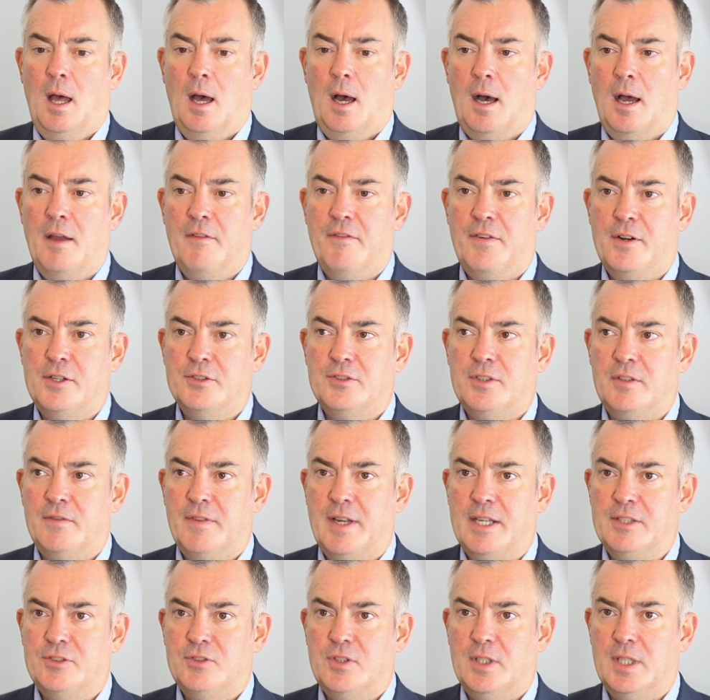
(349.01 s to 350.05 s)
I first
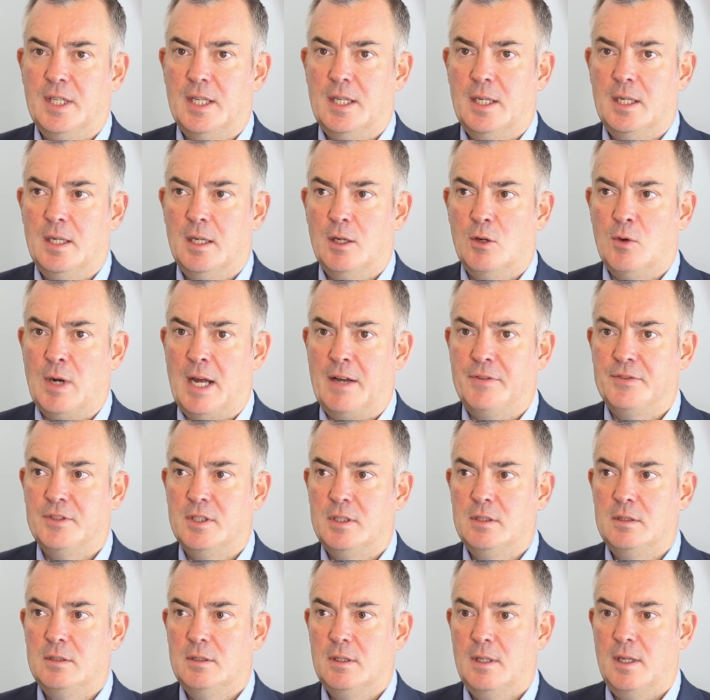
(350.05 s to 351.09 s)
invested in
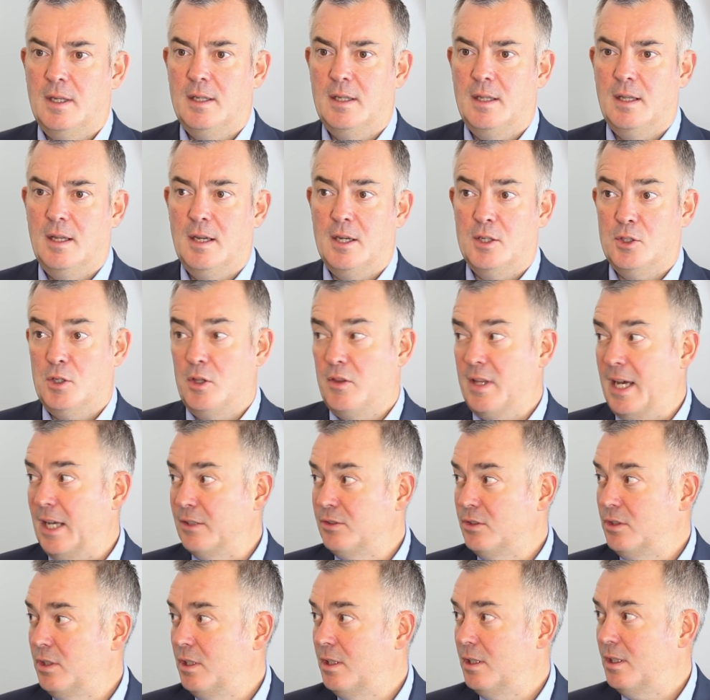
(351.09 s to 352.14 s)
Grafton in the year
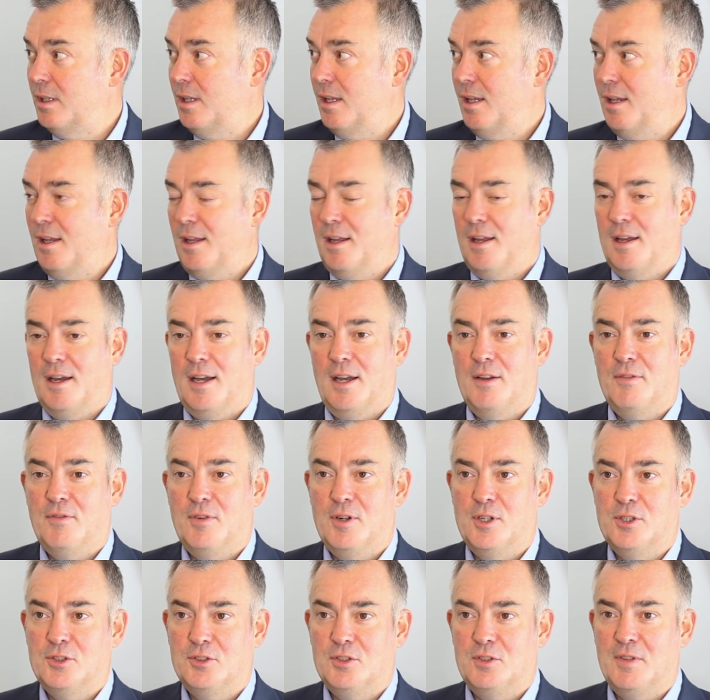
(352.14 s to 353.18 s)
2000. I
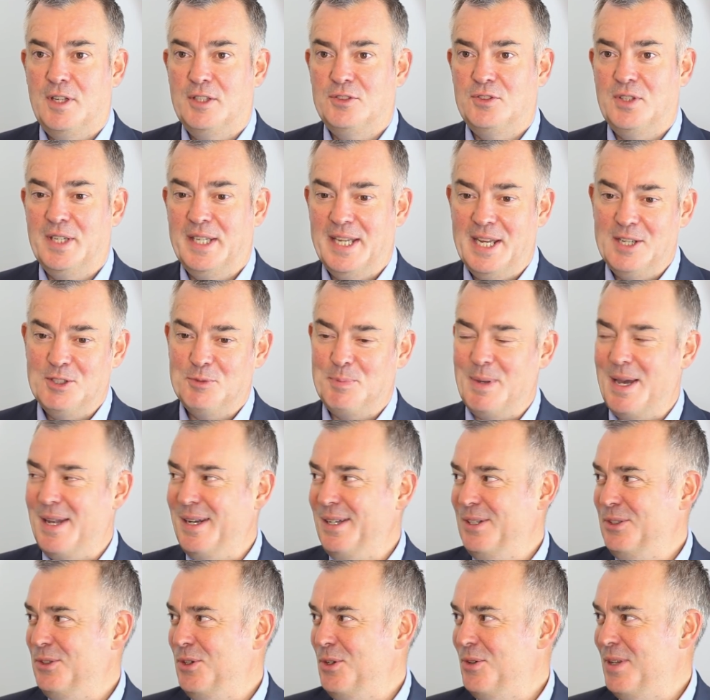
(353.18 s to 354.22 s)
first invested in Kingspan
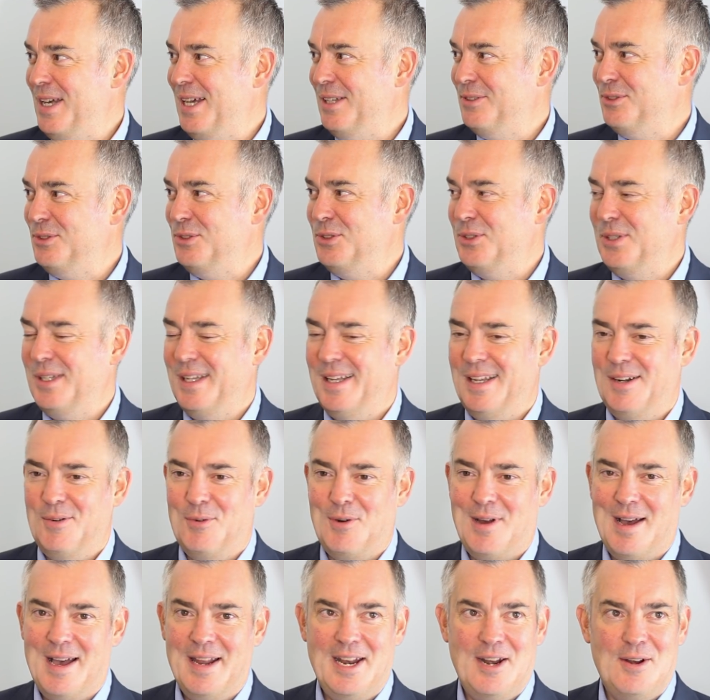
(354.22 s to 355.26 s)
in 2000 and
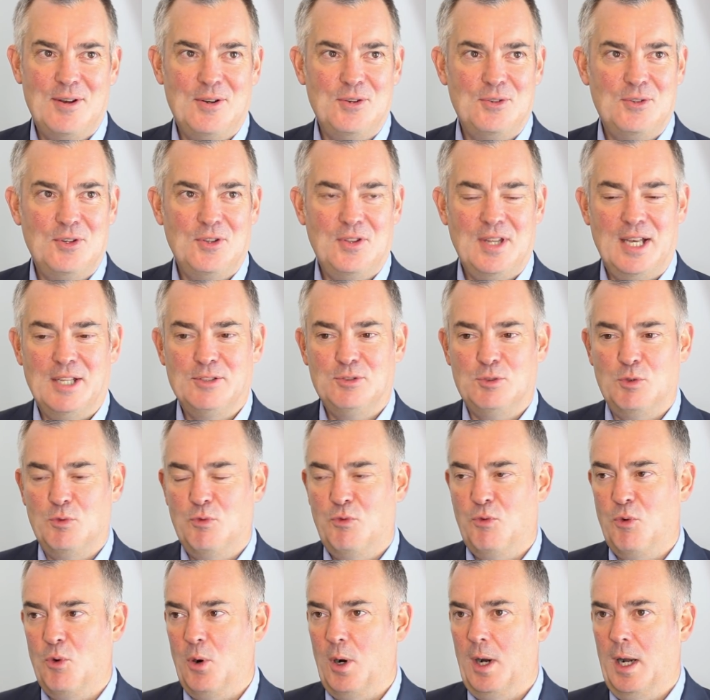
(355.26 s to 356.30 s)
Ryanair in
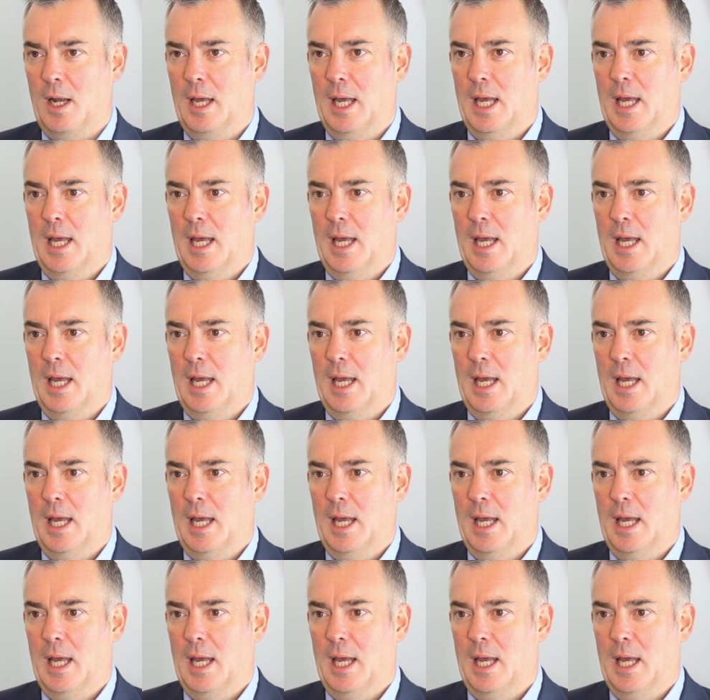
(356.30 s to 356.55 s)
2004.